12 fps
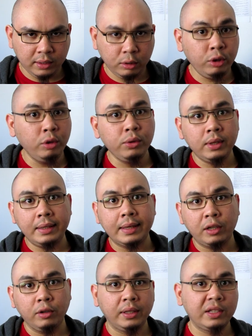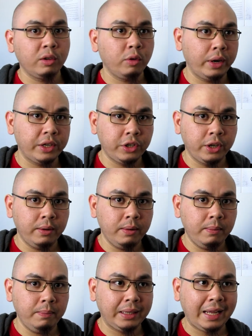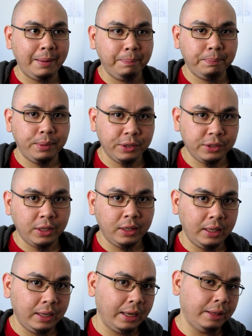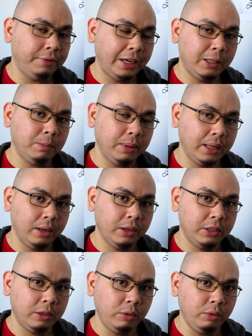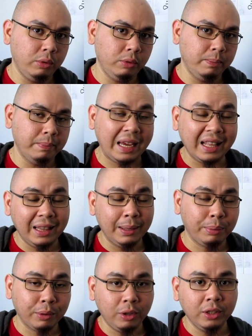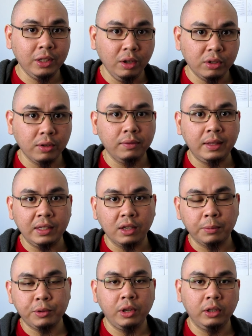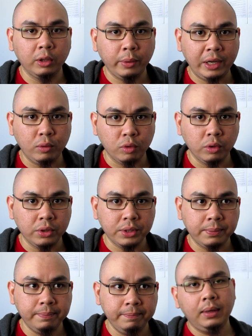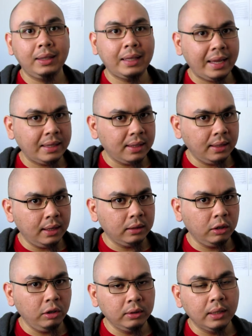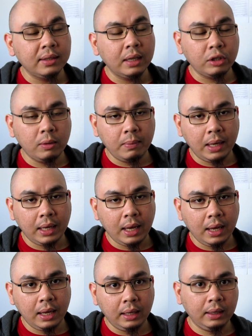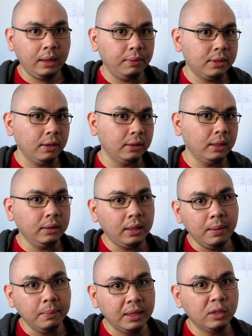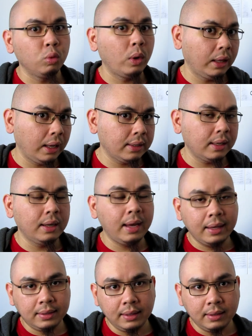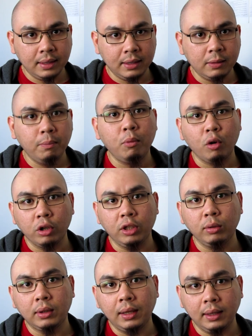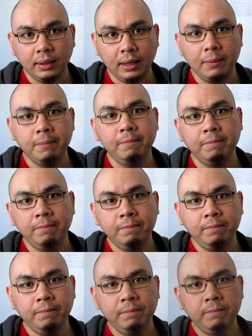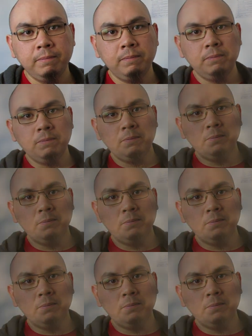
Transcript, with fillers: to use these at your discretion, but I personally advise players to make liberal use of these optional terrain rules. It adds a lot to your decision making, and it gives certain demons, relics, and essences more utility. The